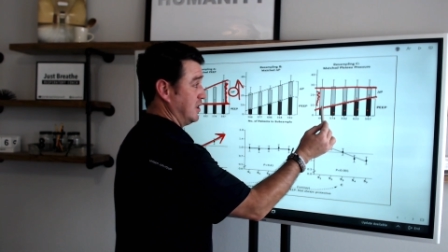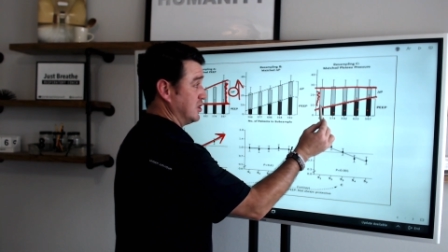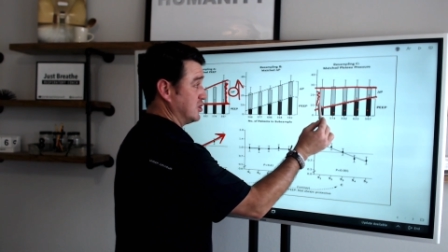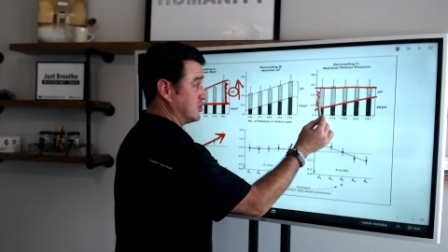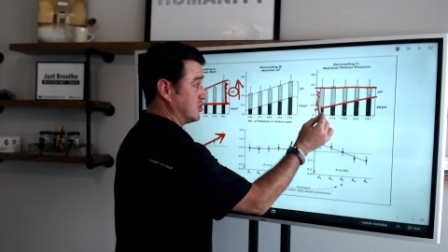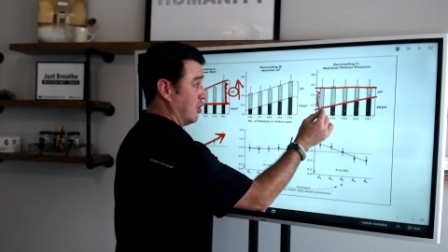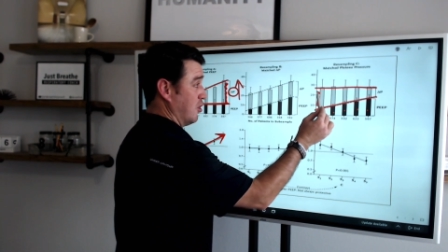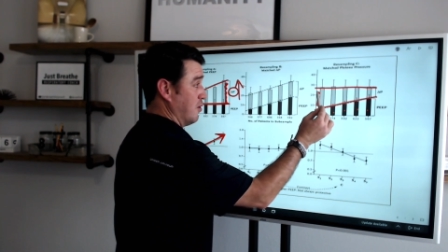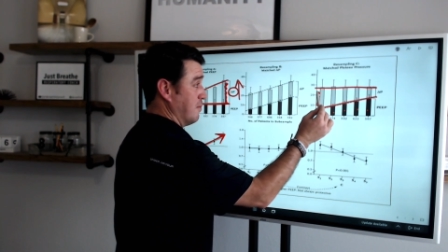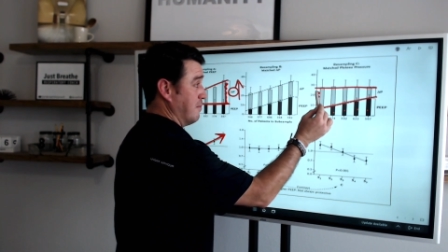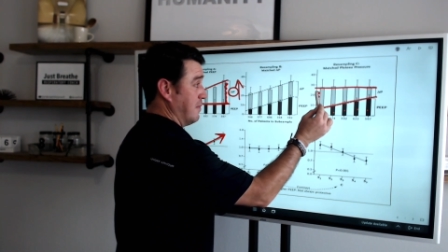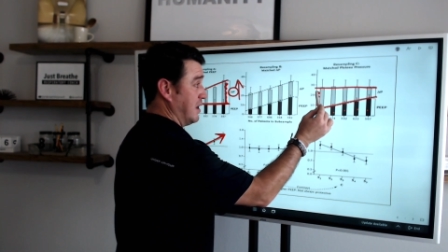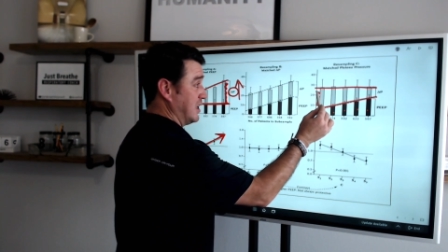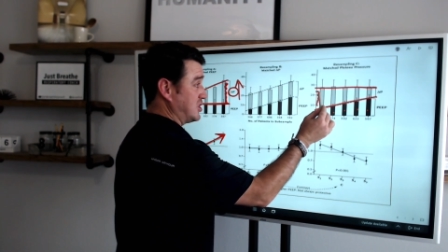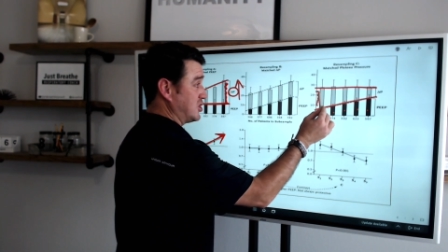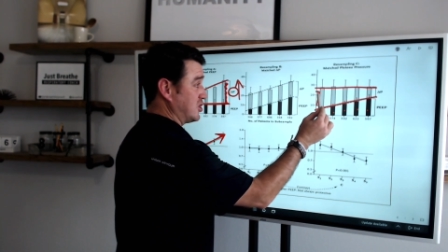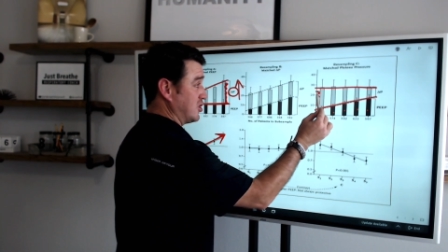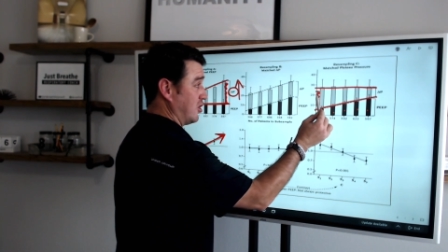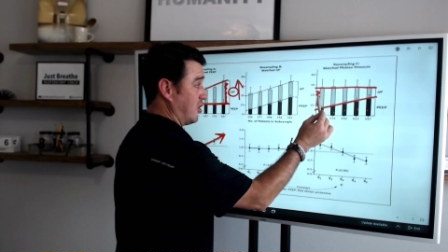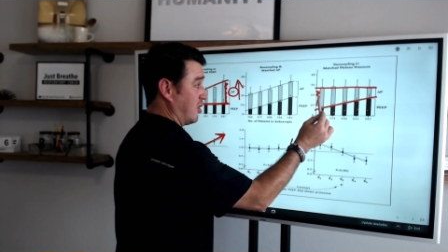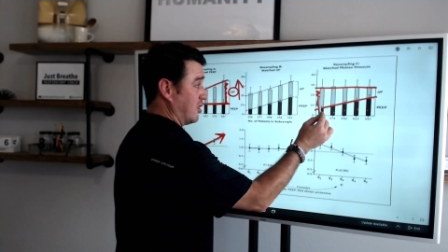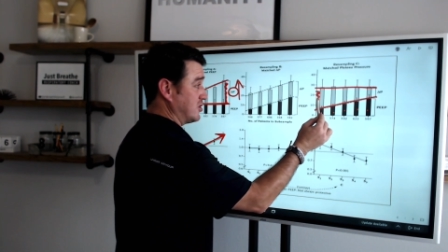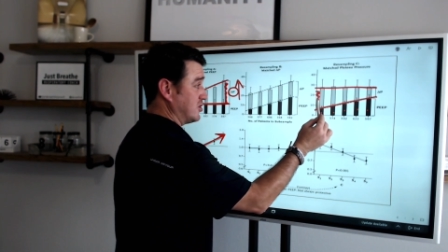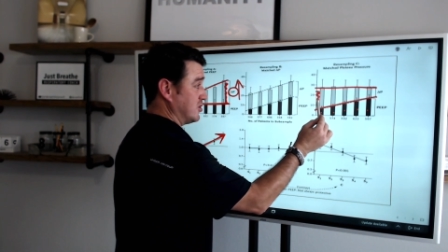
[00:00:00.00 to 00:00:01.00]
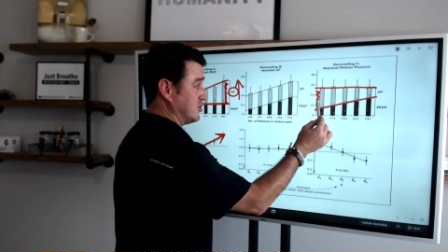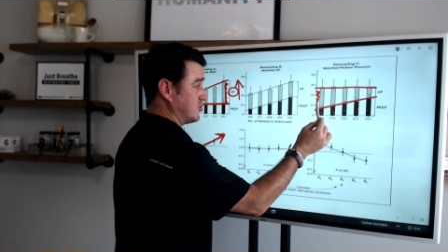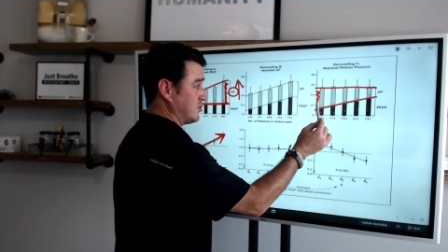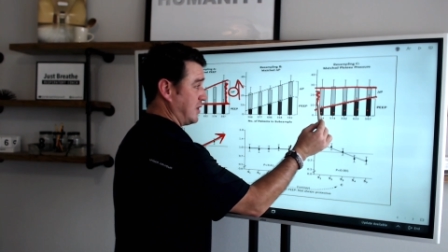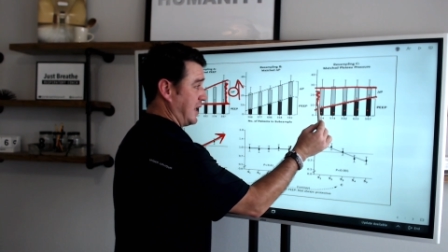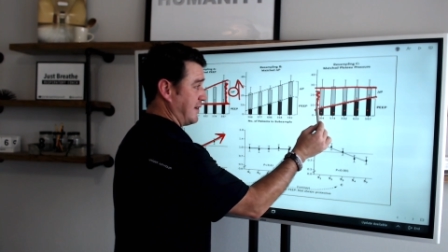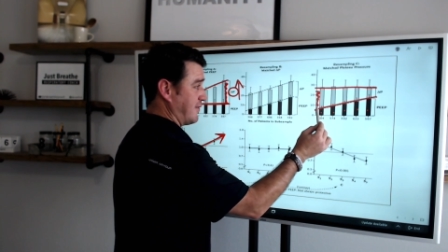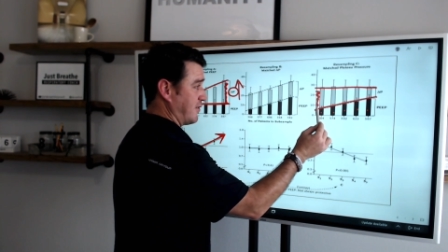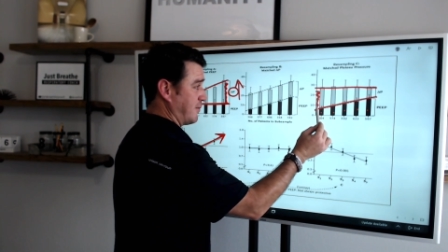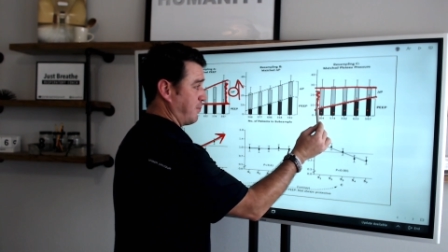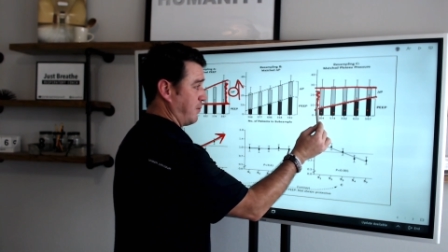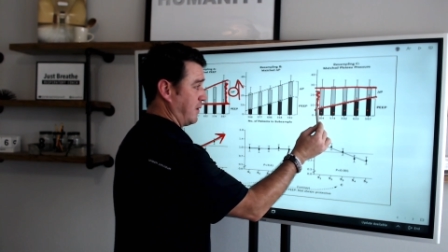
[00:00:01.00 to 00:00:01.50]
So much larger
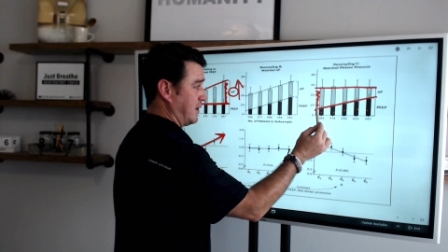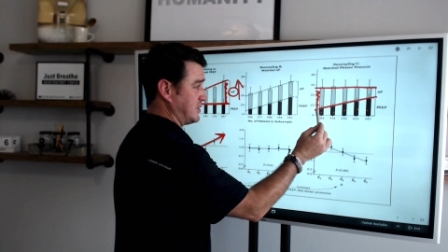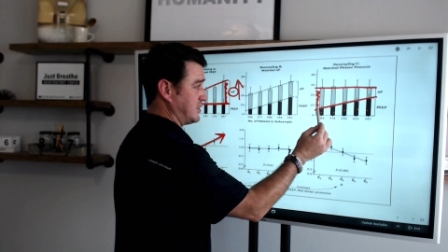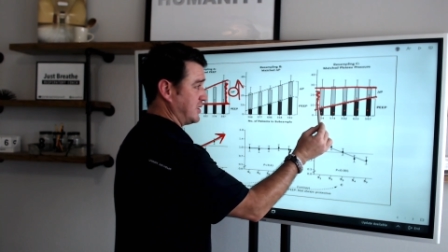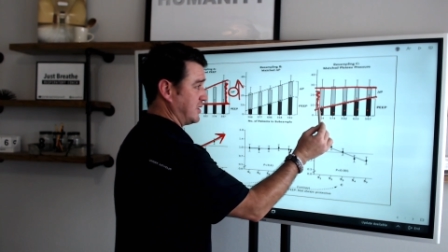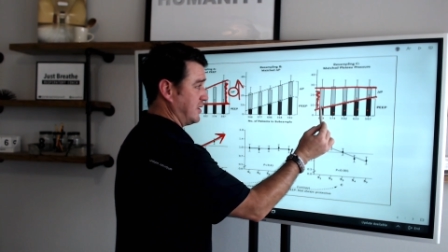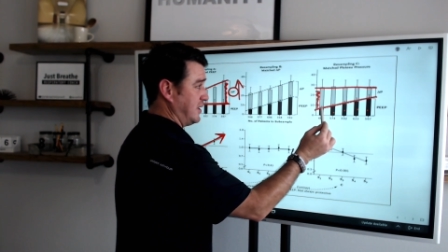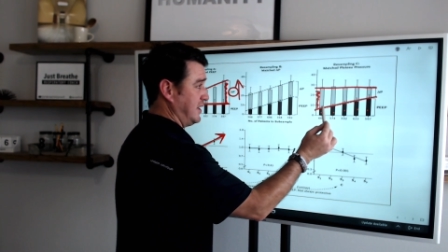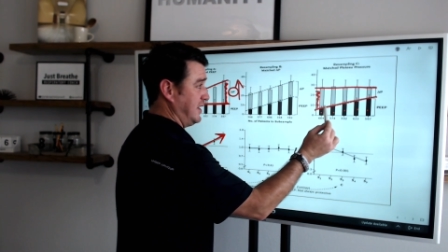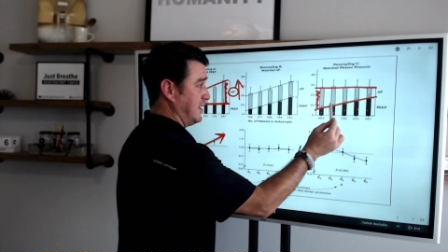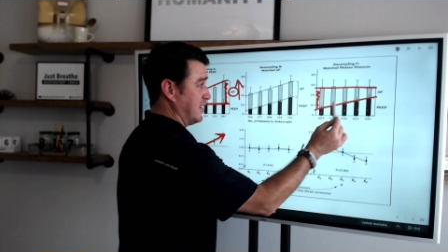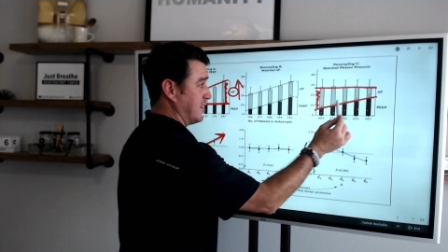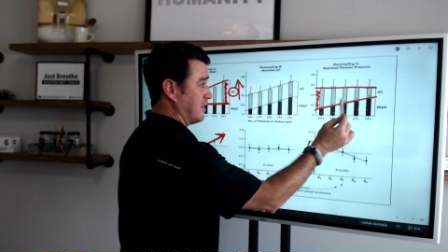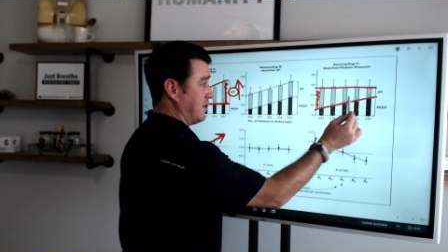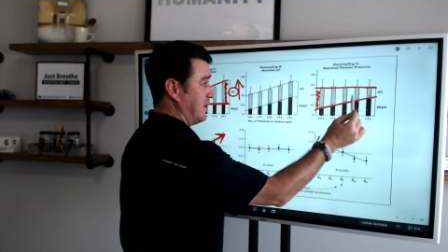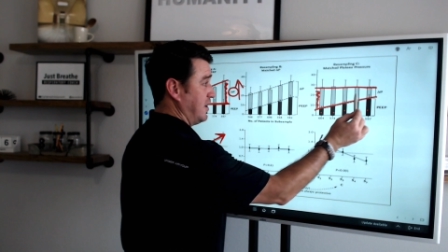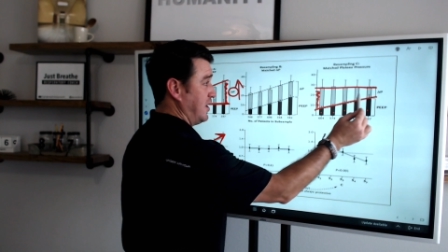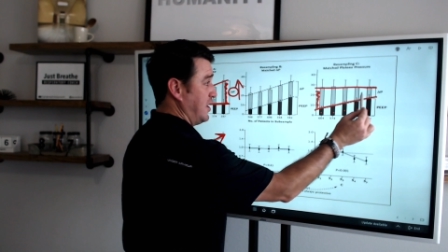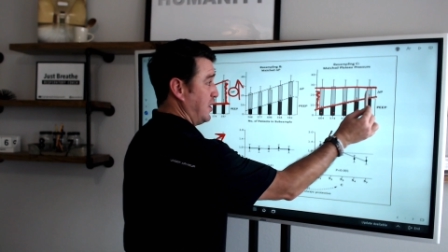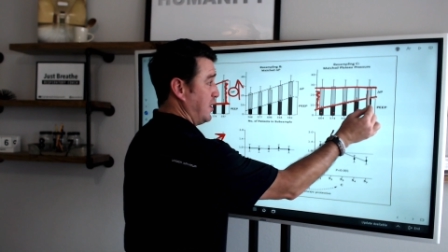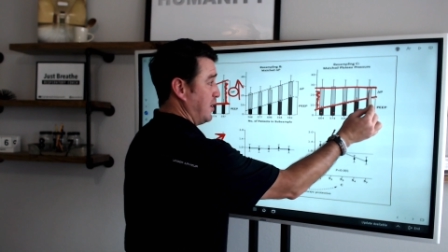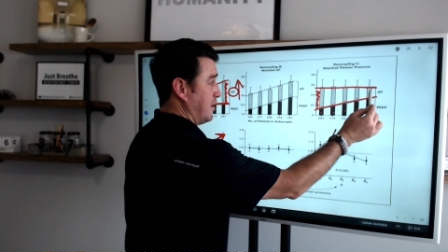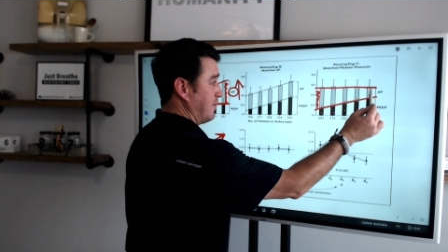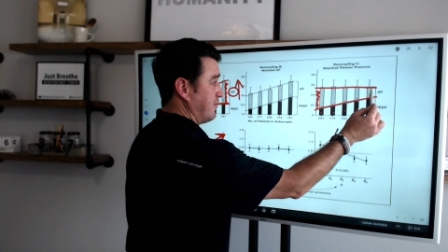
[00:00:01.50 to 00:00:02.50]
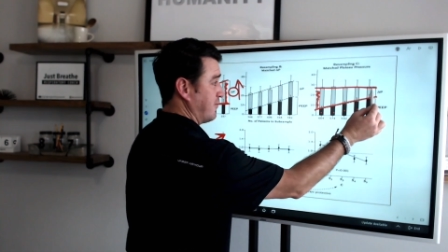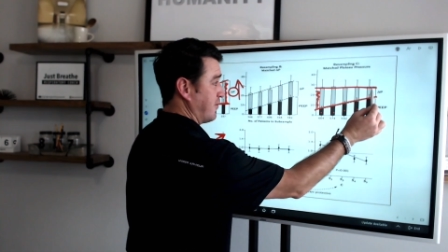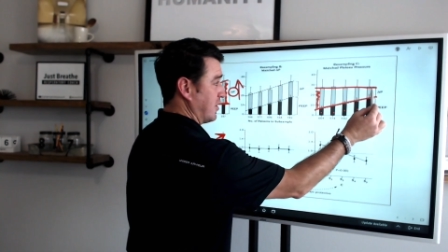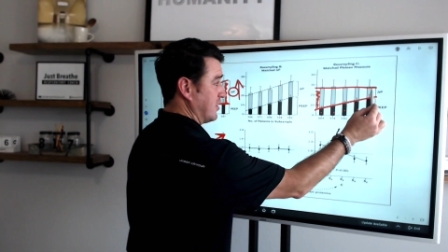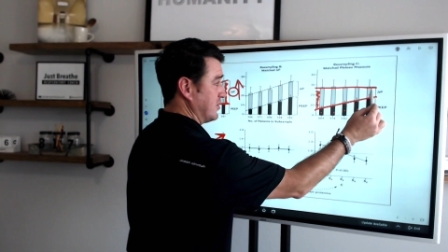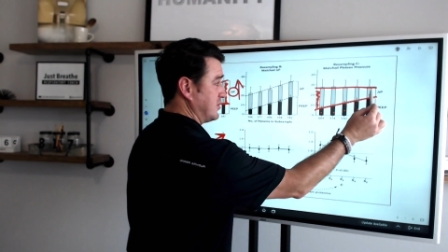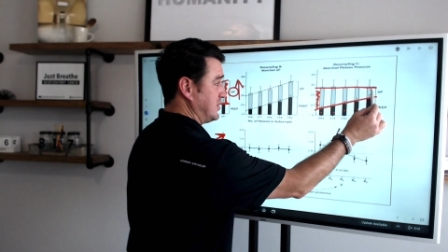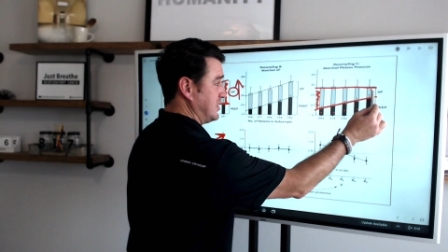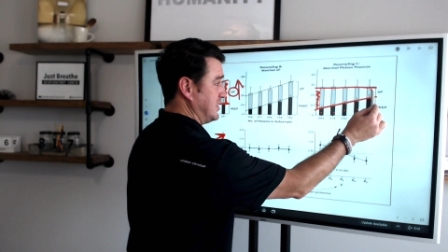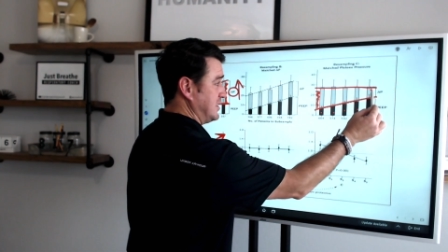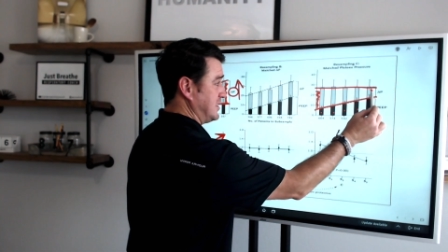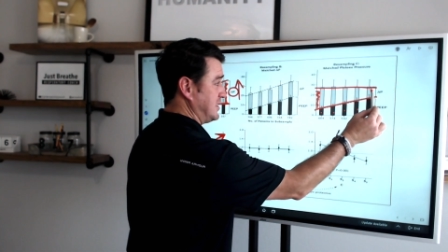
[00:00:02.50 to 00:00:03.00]
driver pressure here
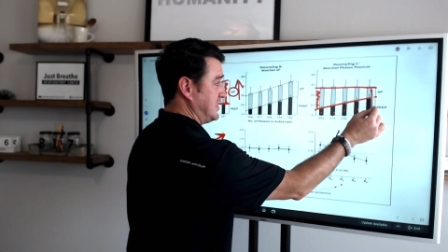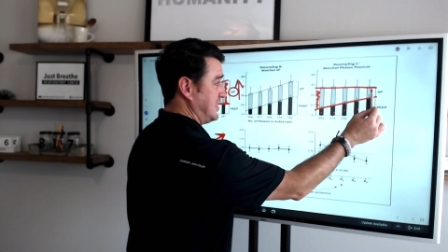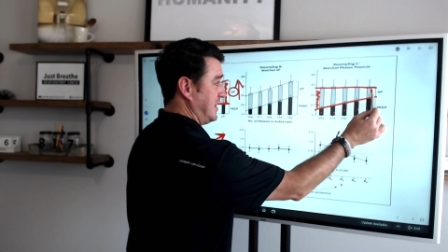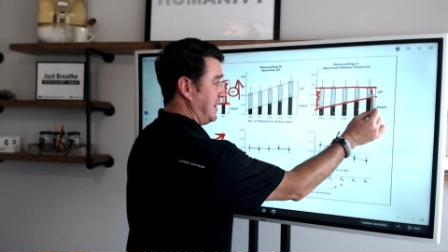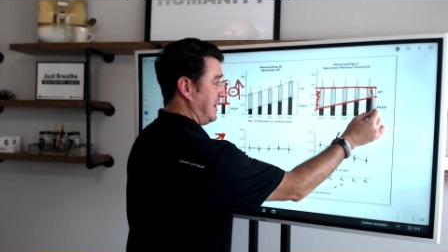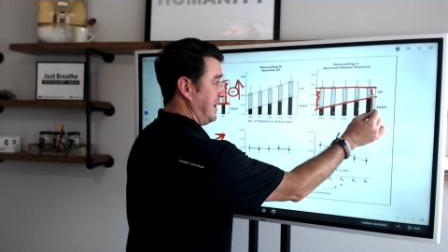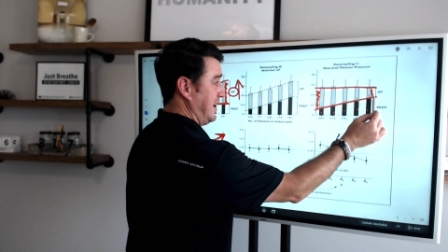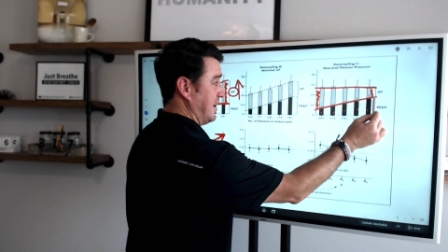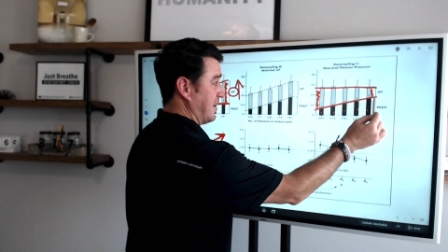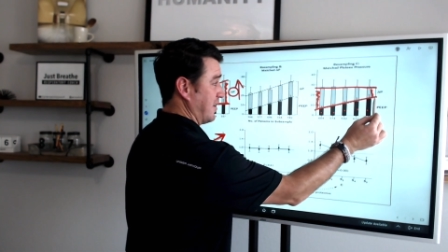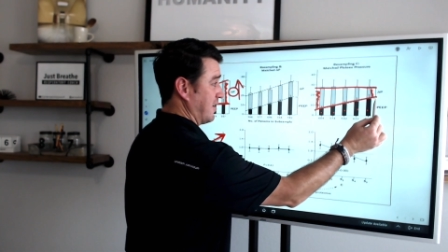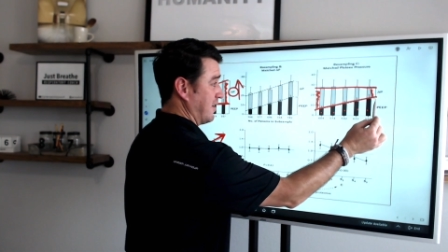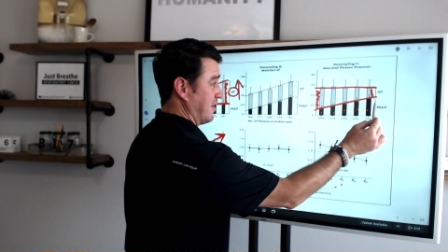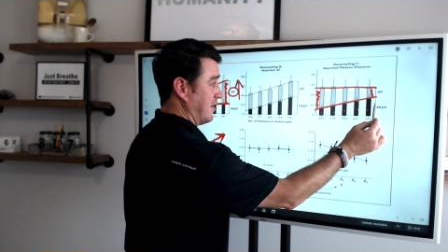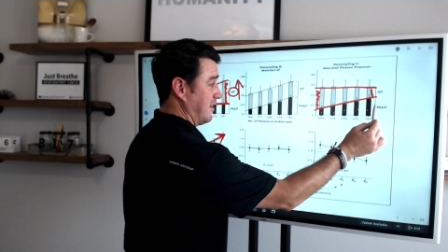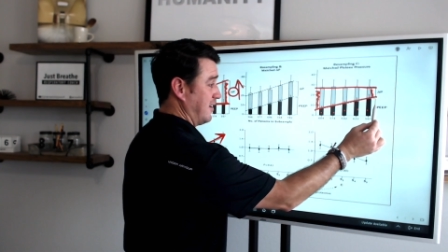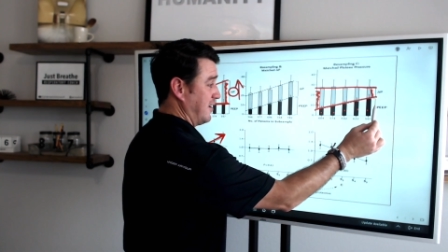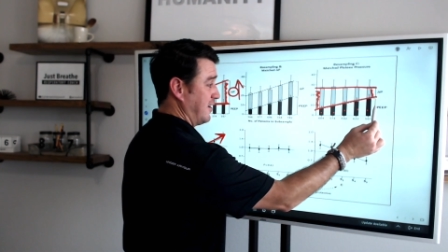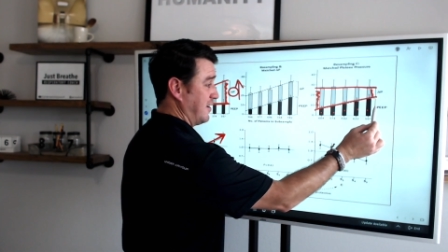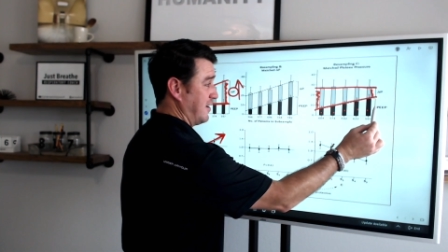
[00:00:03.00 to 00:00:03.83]
versus here.